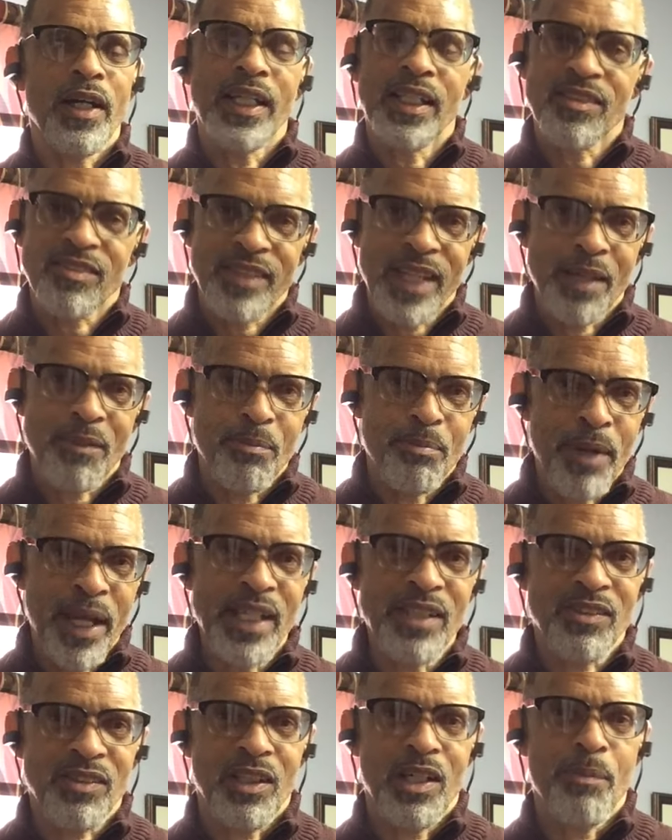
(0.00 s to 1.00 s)
is that
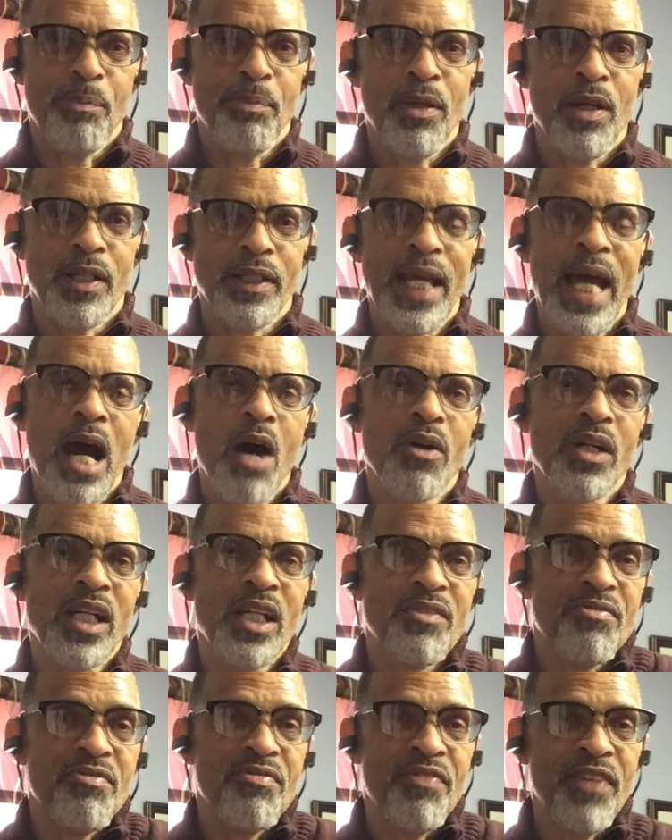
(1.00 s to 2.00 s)
based upon how
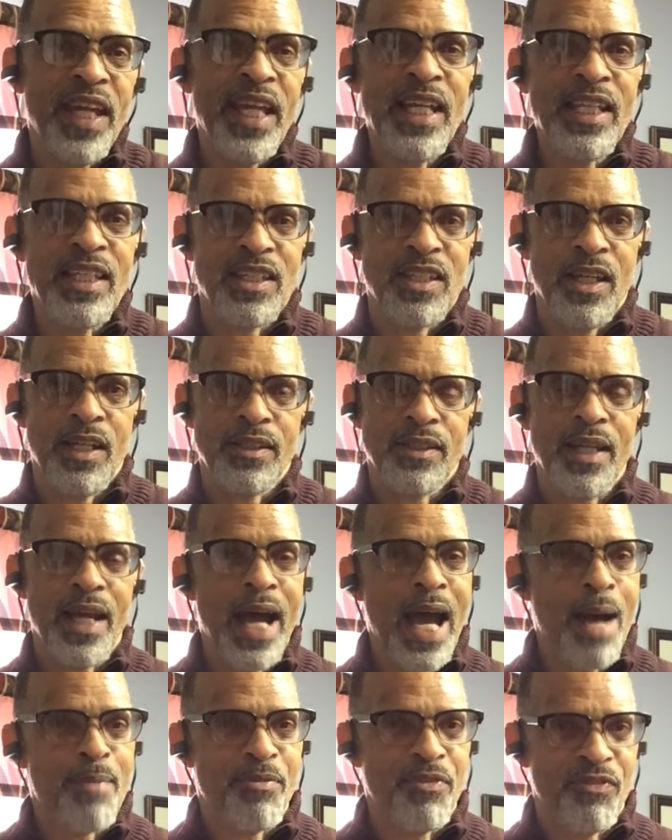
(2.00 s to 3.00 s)
convenient
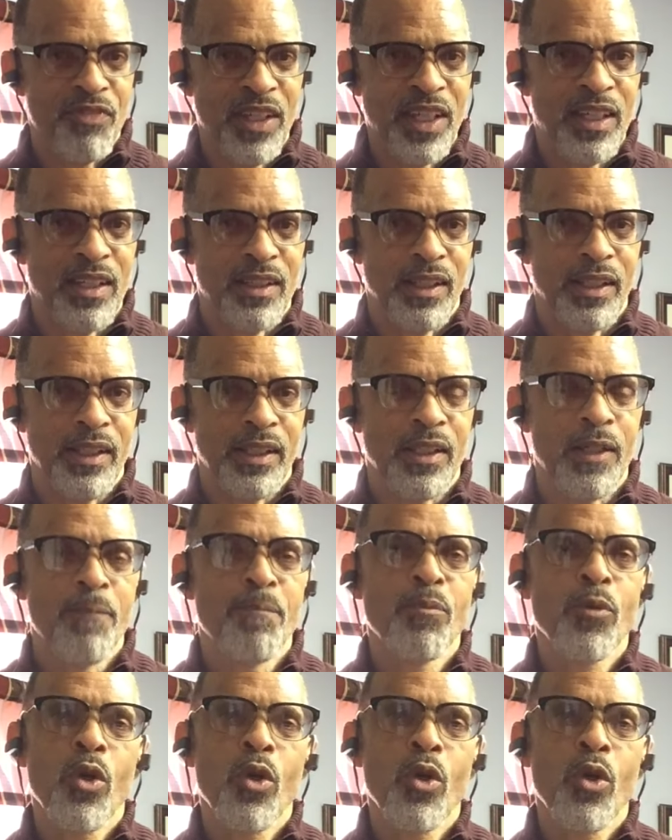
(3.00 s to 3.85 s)
I'm feeling?